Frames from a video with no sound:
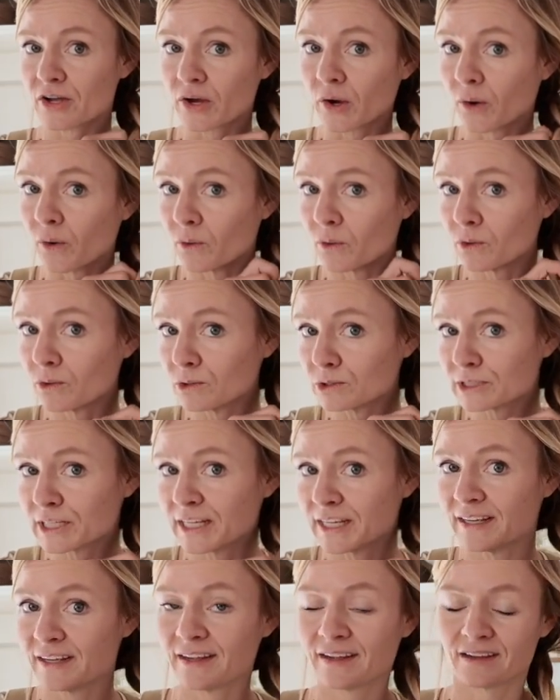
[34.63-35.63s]
cold
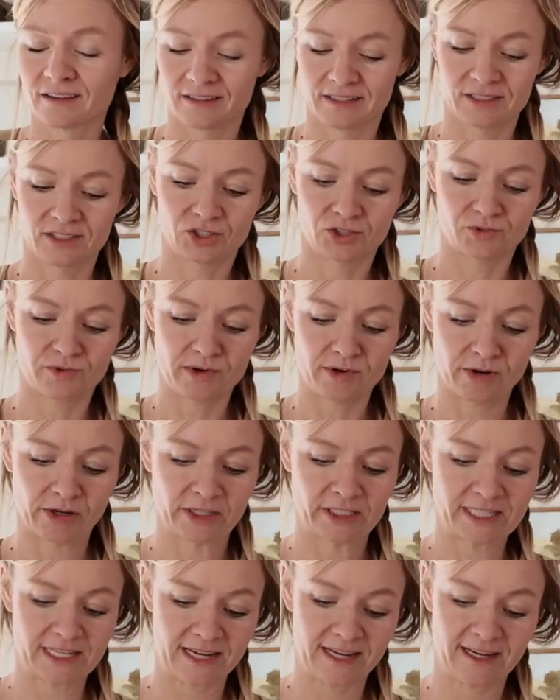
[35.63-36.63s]
and
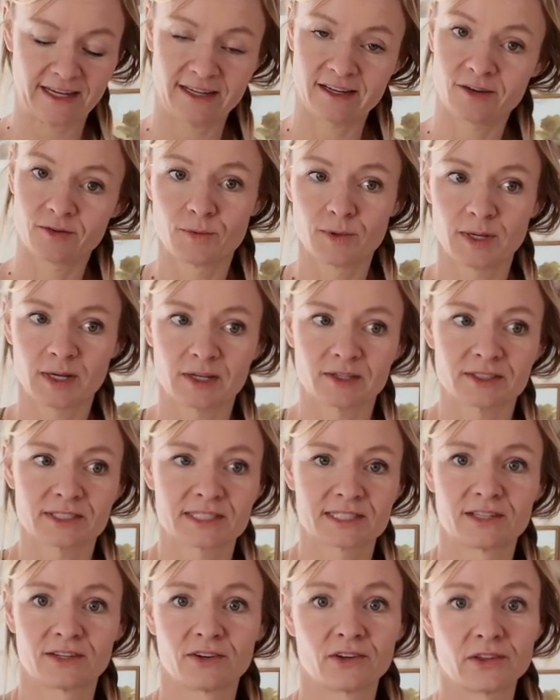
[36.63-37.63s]
dreary day. We are
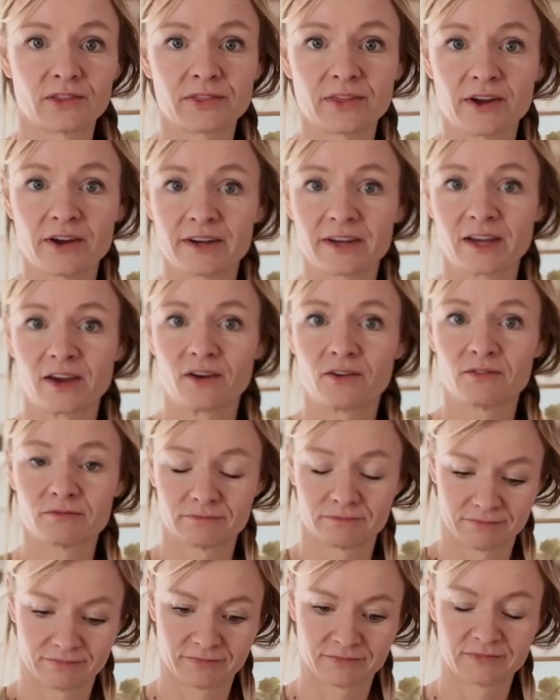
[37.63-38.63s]
still thawing
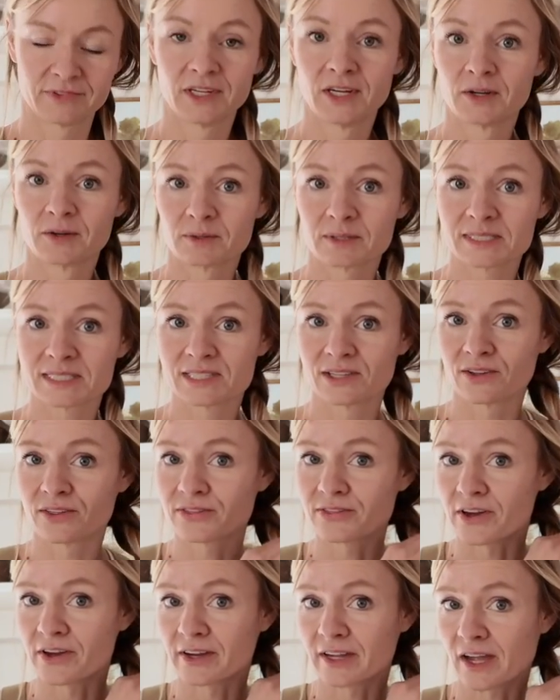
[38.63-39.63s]
out. We're still
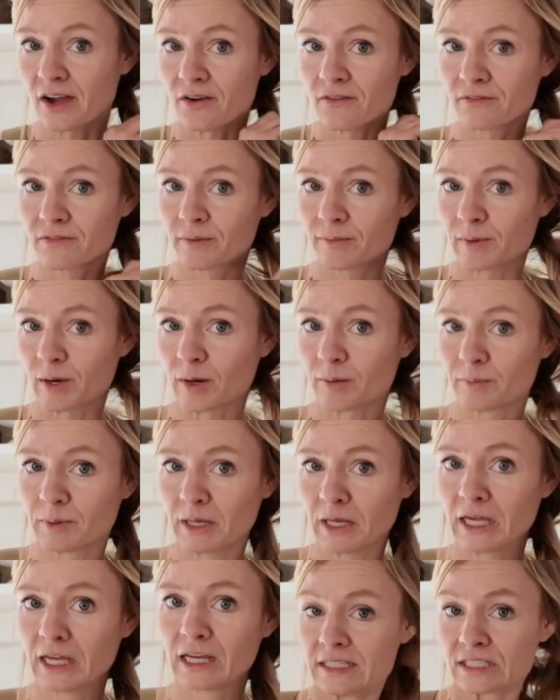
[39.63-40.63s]
thawing out from our
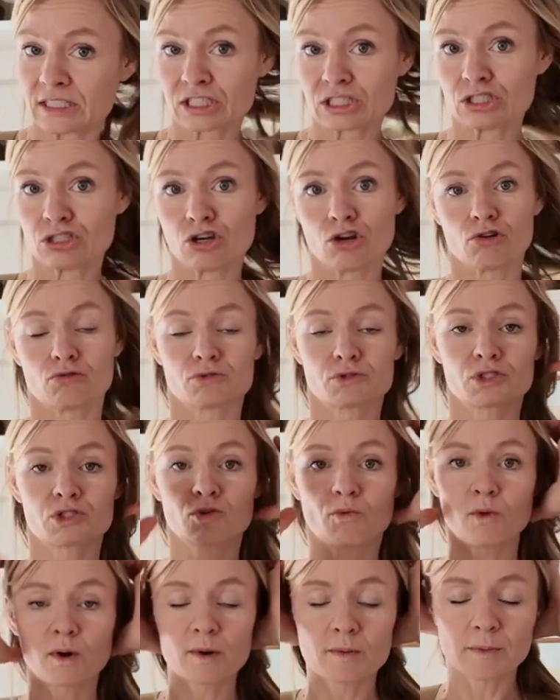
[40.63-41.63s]
big
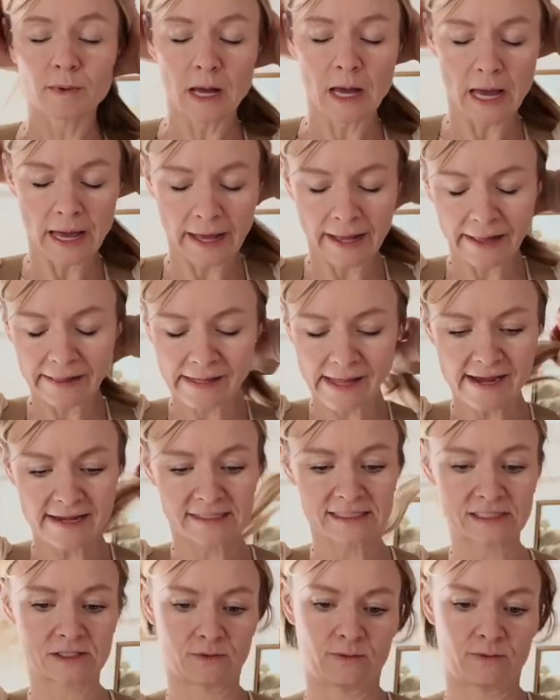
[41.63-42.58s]
snowstorm last